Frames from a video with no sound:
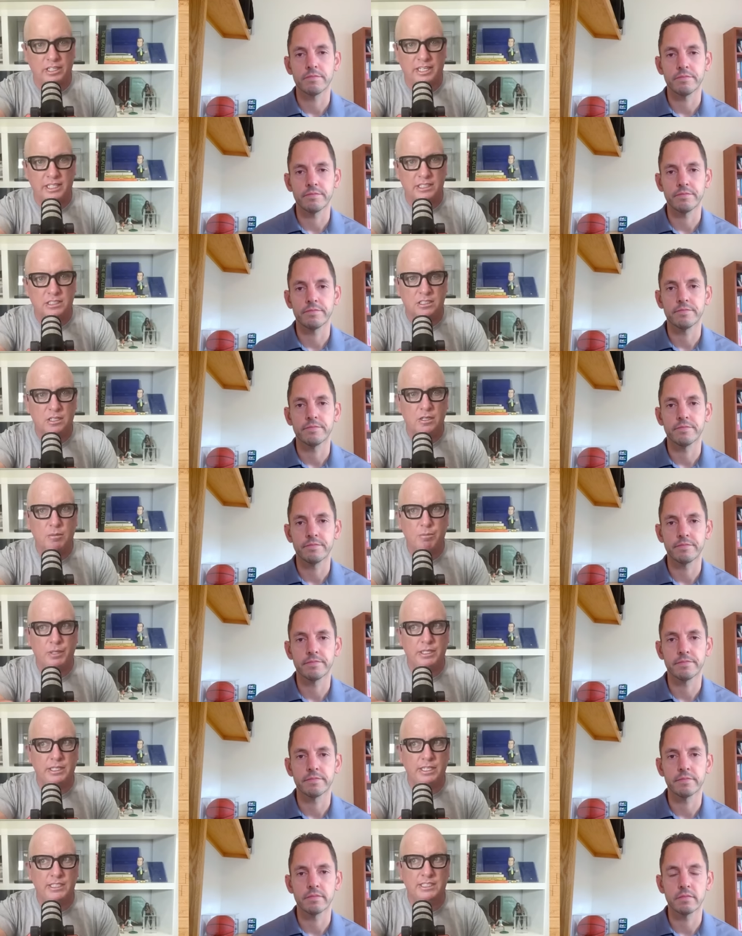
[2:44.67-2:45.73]
Speaker 1: is, but
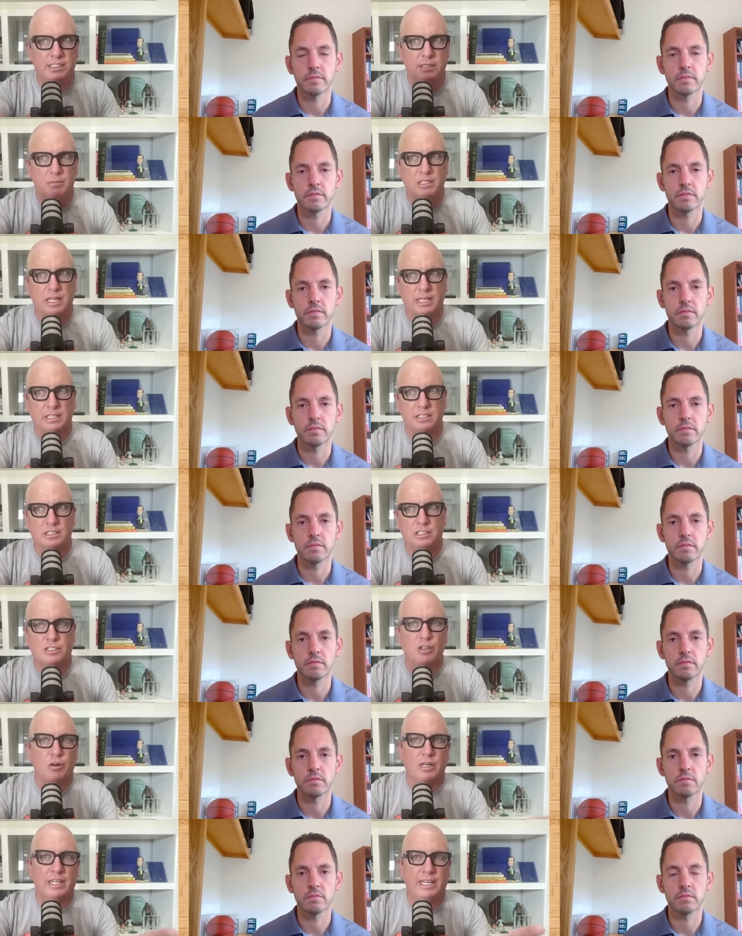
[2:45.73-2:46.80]
it seems like
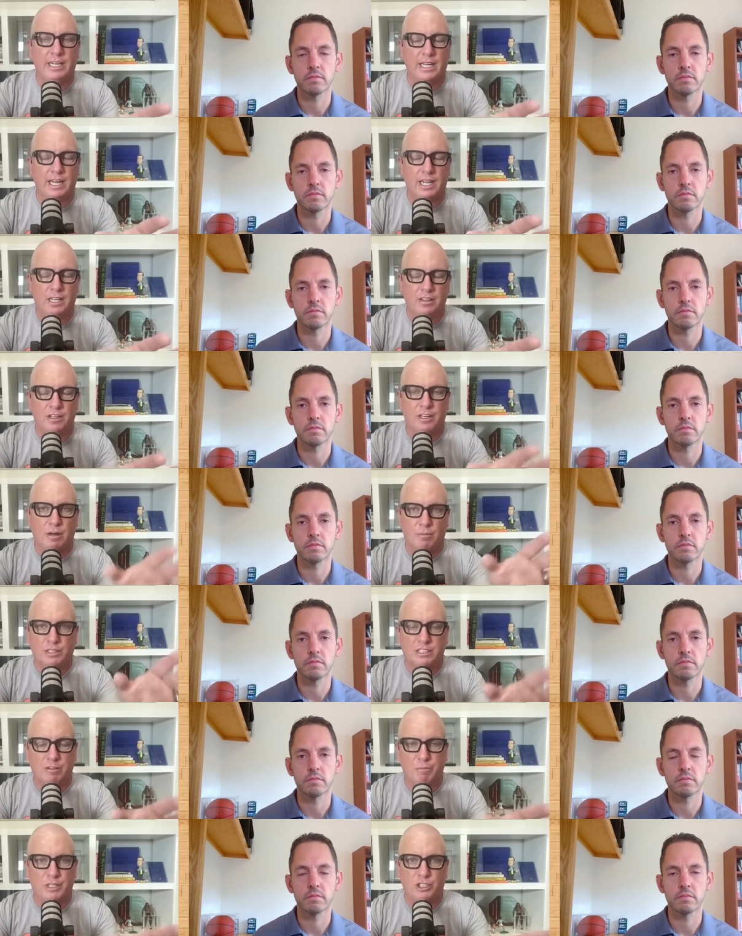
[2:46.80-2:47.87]
certainly eh, the numbers
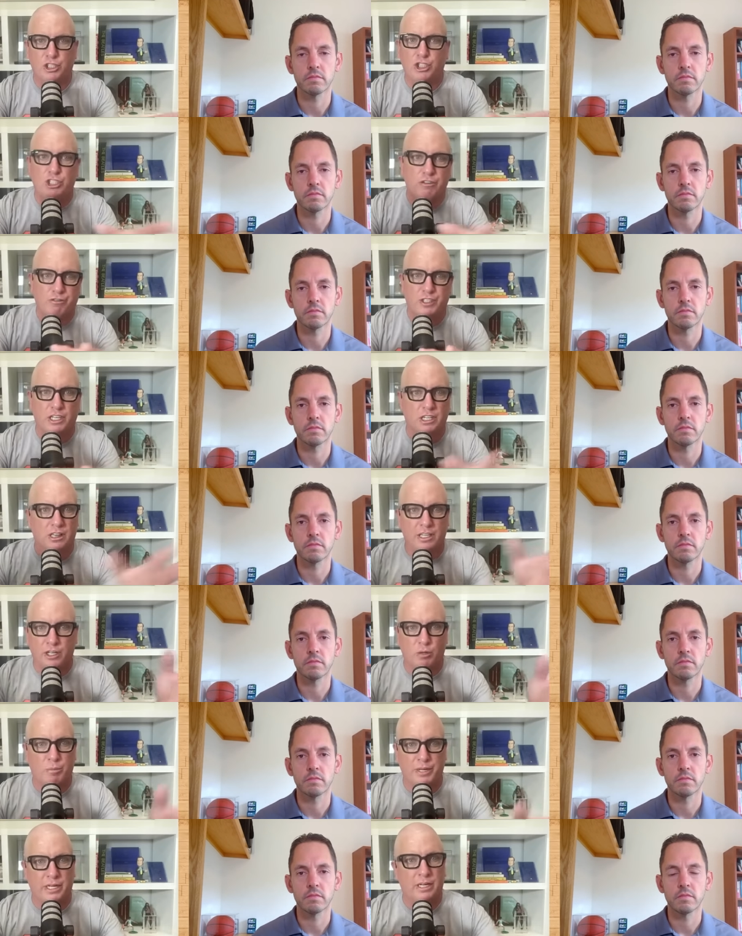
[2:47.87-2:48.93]
have been shifted a little
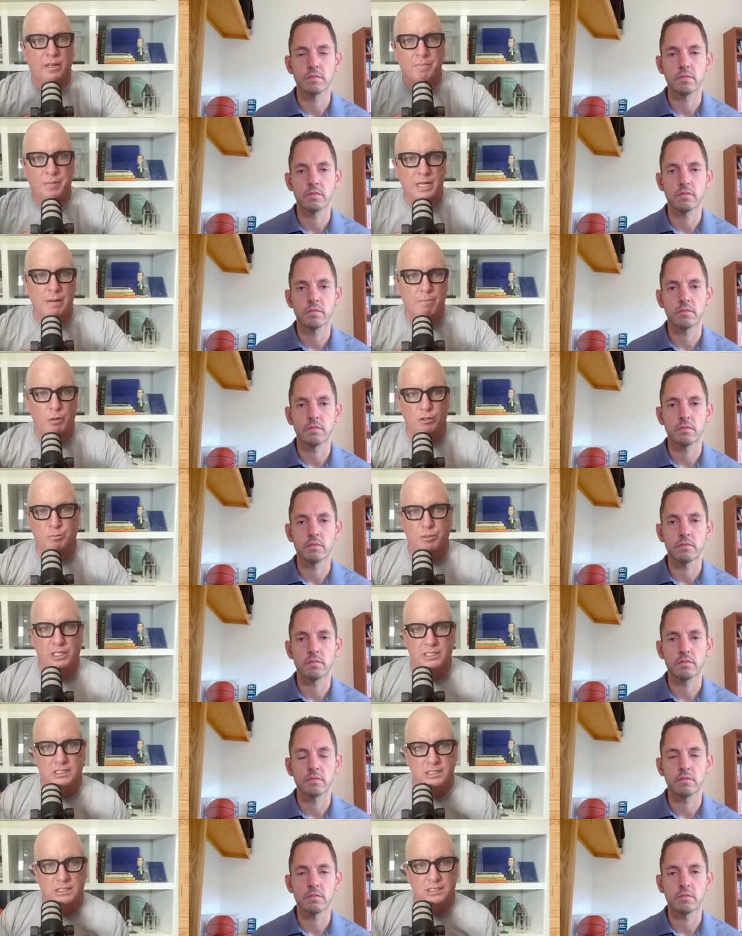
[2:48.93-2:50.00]
bit at most
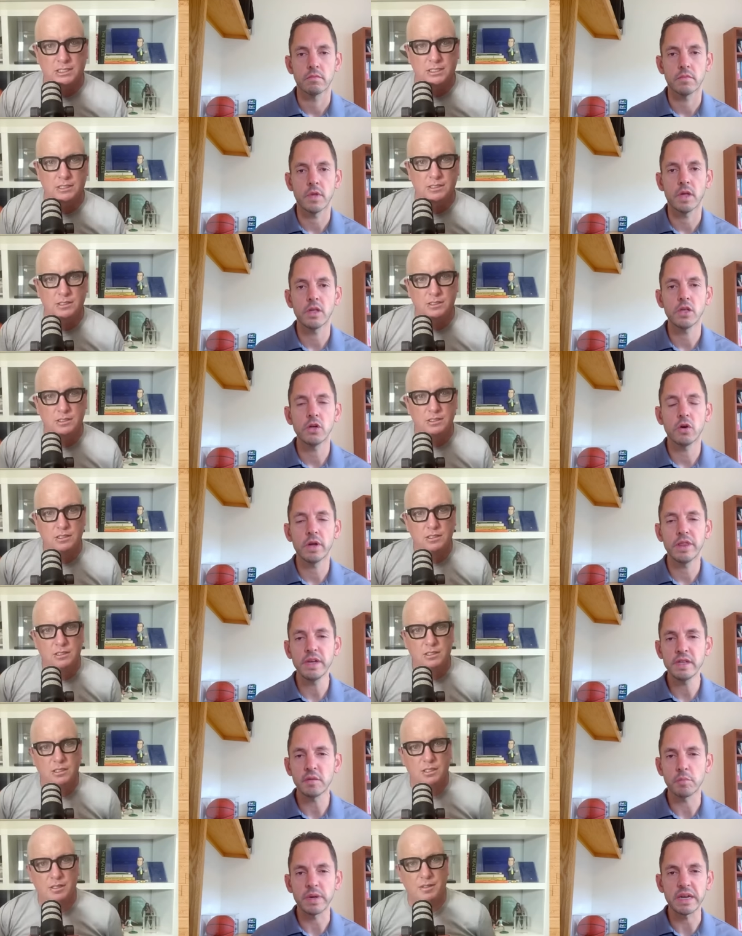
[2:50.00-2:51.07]
places.
Speaker 2: You know, I think
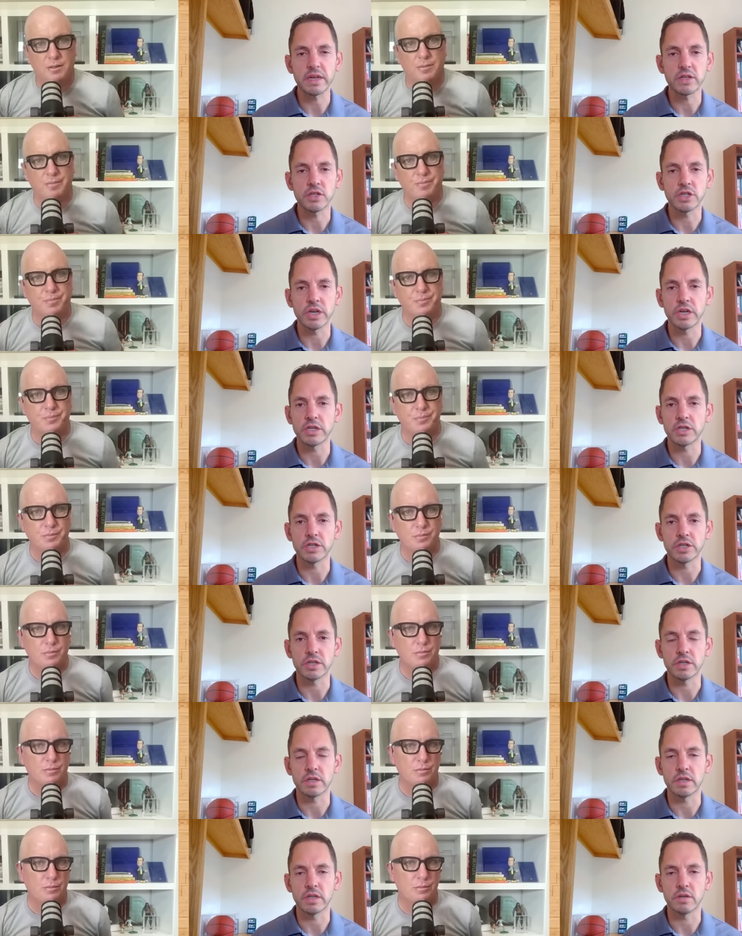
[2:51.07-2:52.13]
the biggest change is
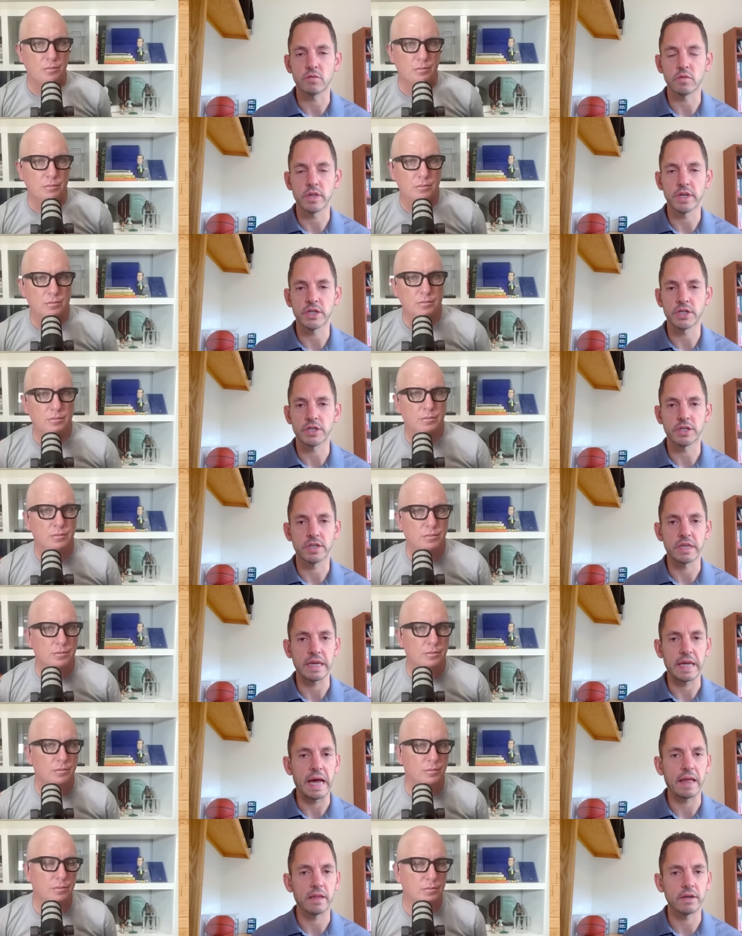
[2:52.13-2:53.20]
in in relation to the
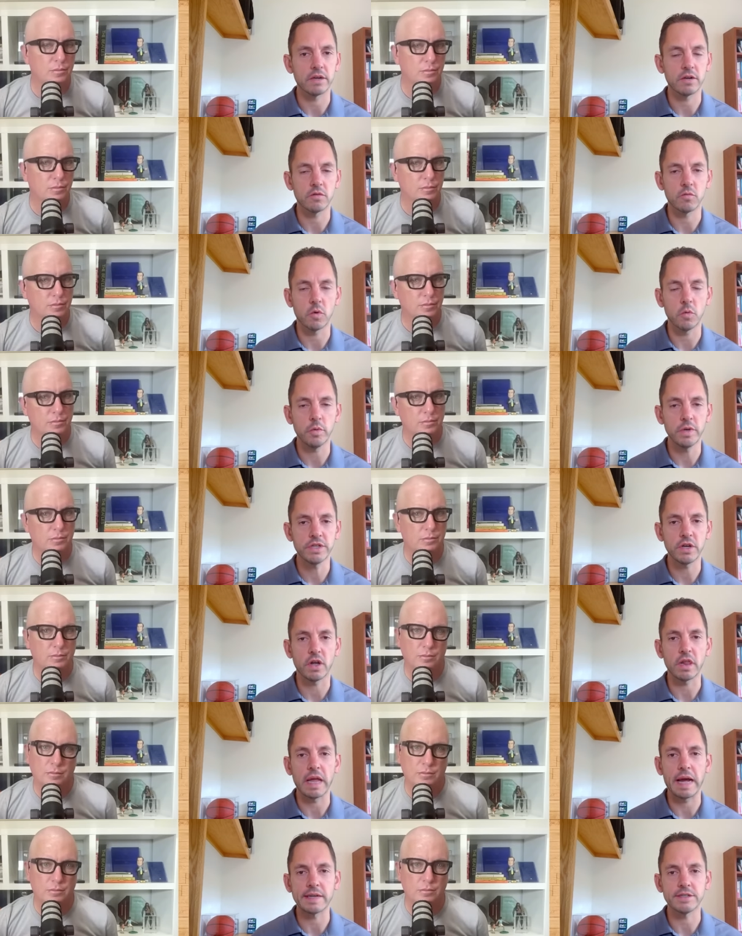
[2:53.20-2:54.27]
calendar. What we saw
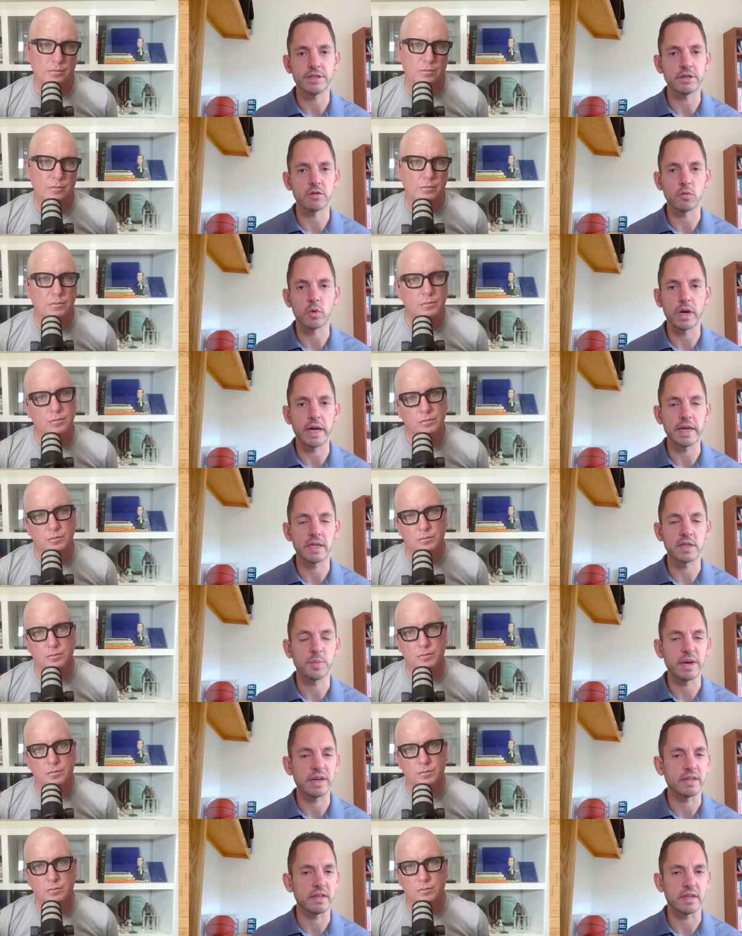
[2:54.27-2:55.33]
last year and what I
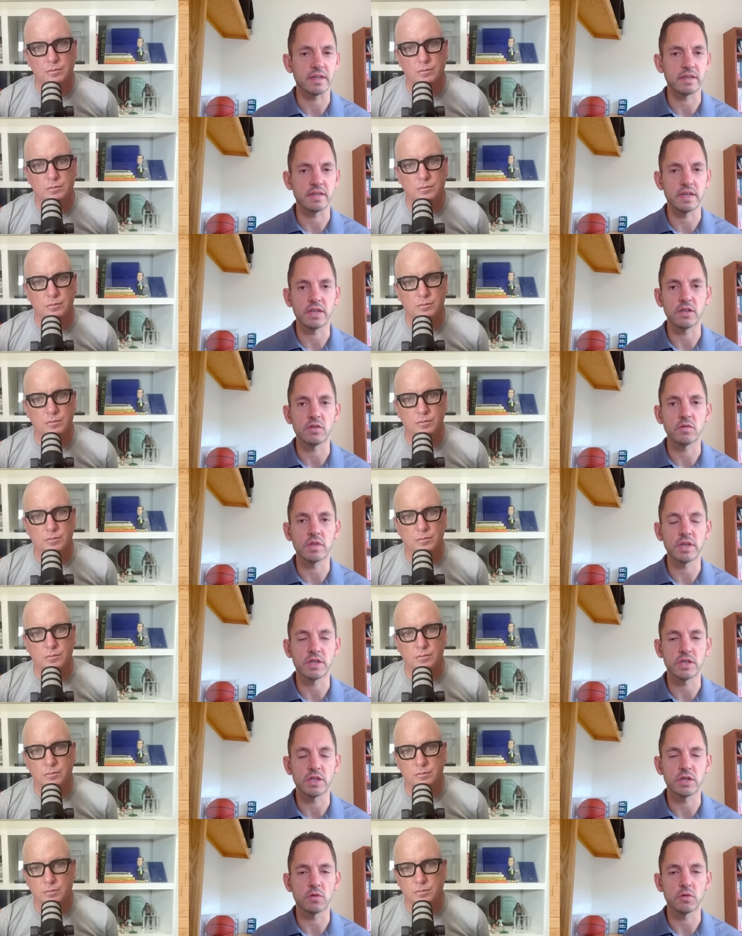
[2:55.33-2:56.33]
expect to continue this